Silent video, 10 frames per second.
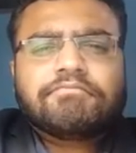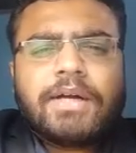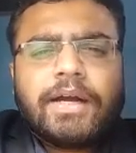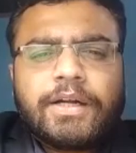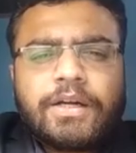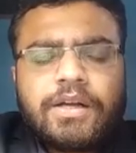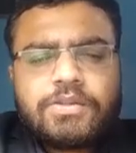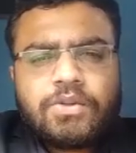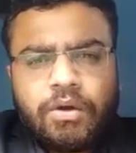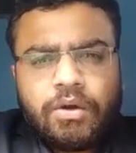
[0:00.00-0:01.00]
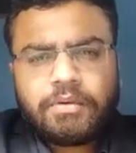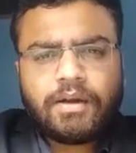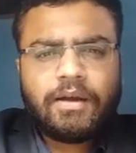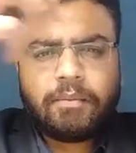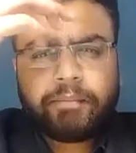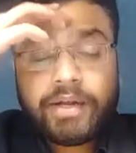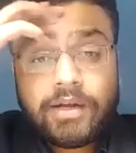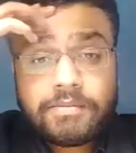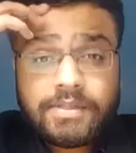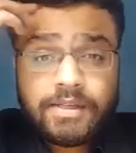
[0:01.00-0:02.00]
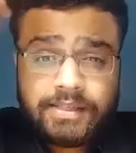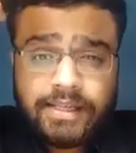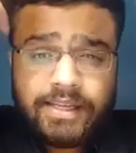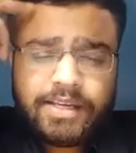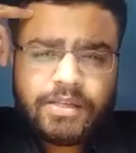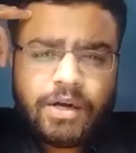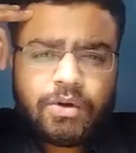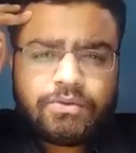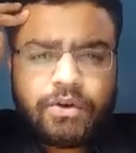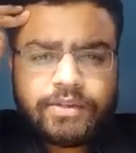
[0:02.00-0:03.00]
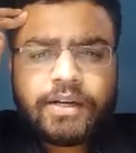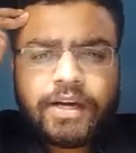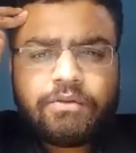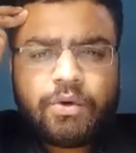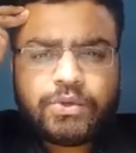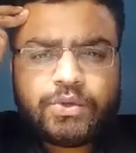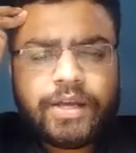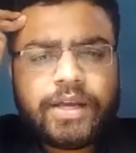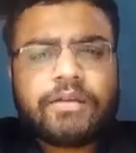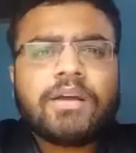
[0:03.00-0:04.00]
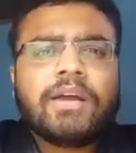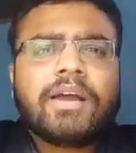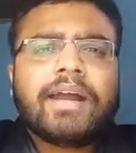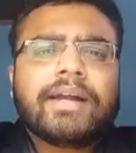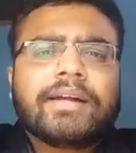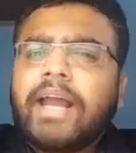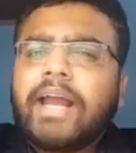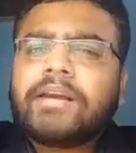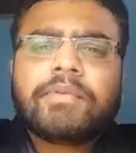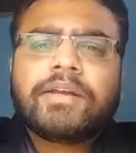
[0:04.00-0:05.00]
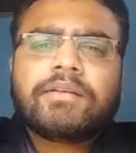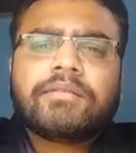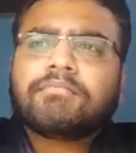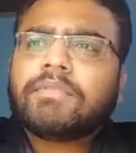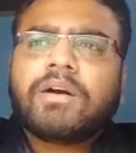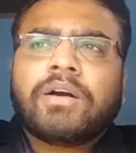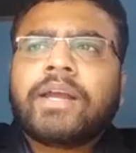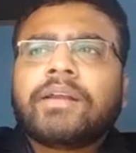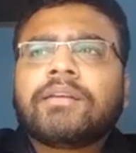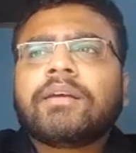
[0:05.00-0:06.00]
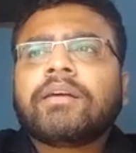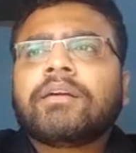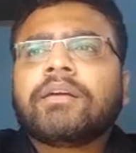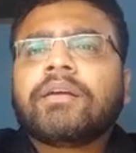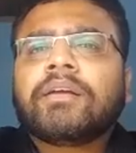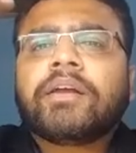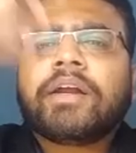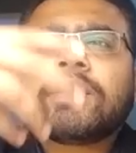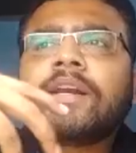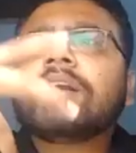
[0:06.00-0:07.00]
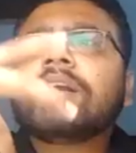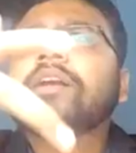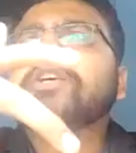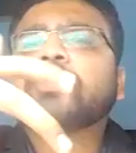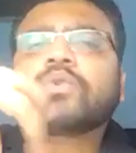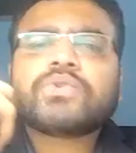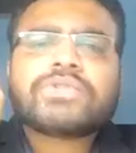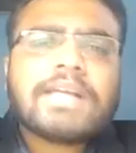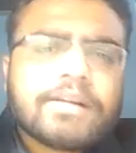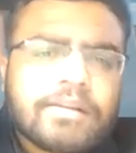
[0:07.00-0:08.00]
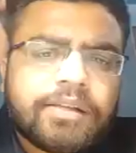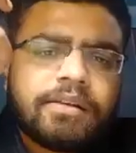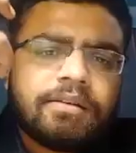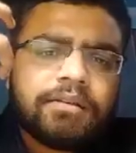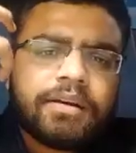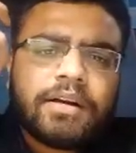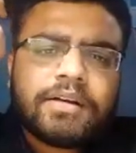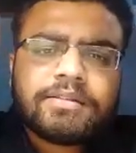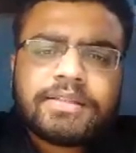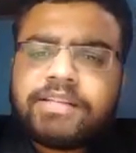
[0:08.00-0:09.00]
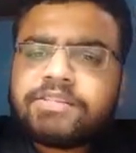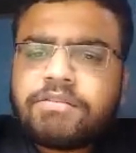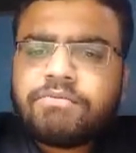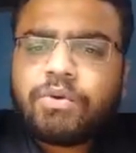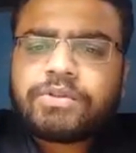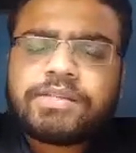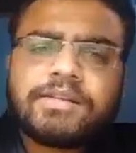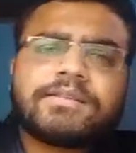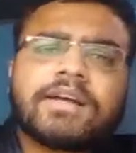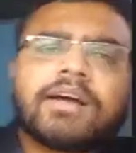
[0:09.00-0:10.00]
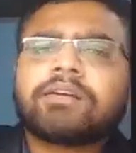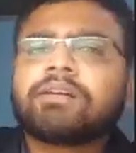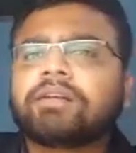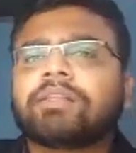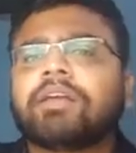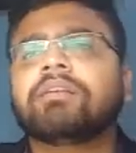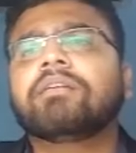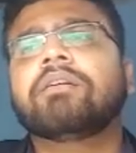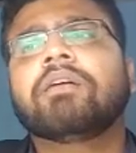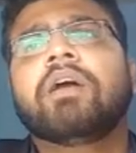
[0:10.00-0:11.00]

it does not becomes the serious ground for the divorce. Okay, it can be again. It clearly shows that these divorces are nothing.